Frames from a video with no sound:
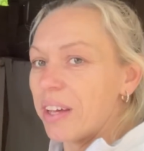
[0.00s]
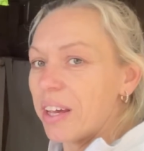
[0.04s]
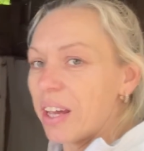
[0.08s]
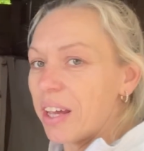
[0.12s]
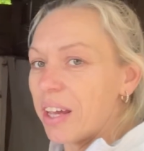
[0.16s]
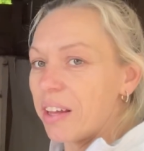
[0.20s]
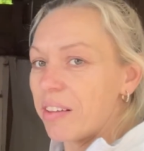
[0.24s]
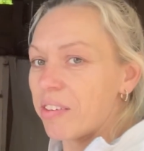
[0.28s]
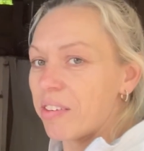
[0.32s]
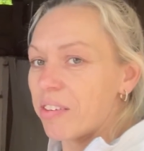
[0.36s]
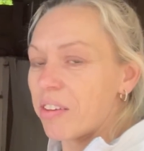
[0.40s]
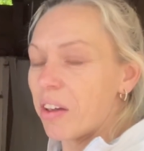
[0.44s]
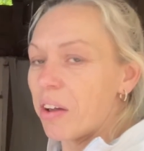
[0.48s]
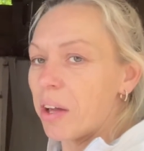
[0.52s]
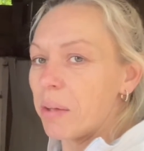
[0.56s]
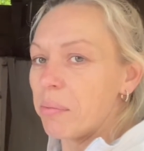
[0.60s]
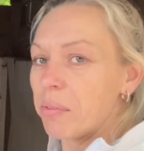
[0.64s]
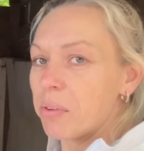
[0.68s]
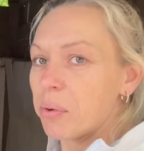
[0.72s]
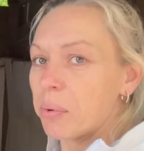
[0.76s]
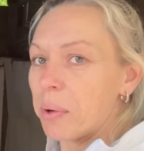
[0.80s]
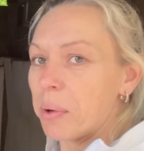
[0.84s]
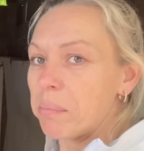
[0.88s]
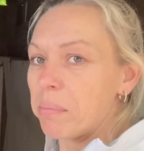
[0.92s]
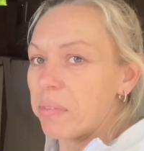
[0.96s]
it's time
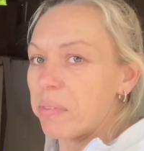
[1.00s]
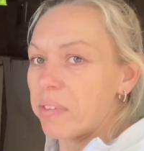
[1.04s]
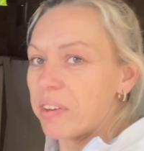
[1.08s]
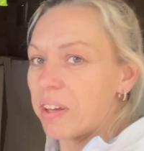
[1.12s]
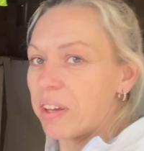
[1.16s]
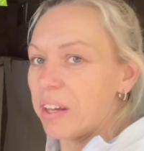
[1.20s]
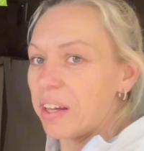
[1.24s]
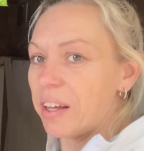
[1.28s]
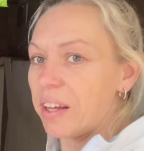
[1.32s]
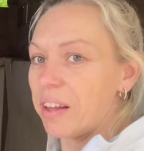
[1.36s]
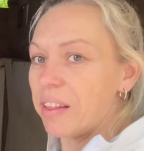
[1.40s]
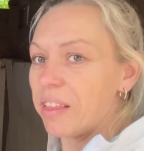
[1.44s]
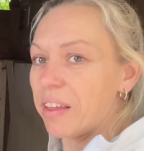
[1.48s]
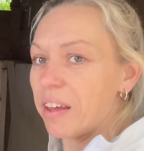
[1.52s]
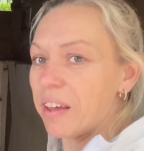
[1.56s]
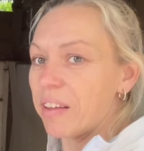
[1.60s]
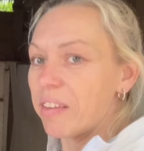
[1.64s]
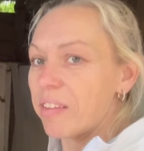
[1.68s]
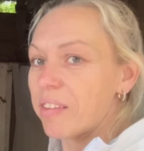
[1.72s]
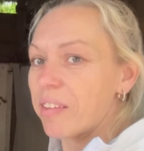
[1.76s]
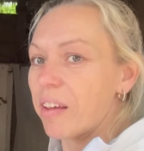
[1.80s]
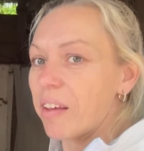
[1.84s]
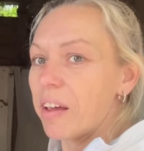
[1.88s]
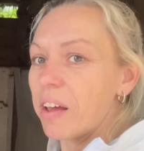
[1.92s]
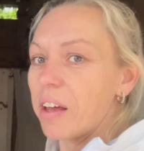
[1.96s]
to empty
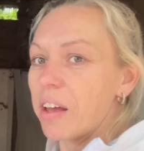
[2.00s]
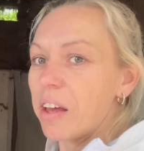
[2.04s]
this.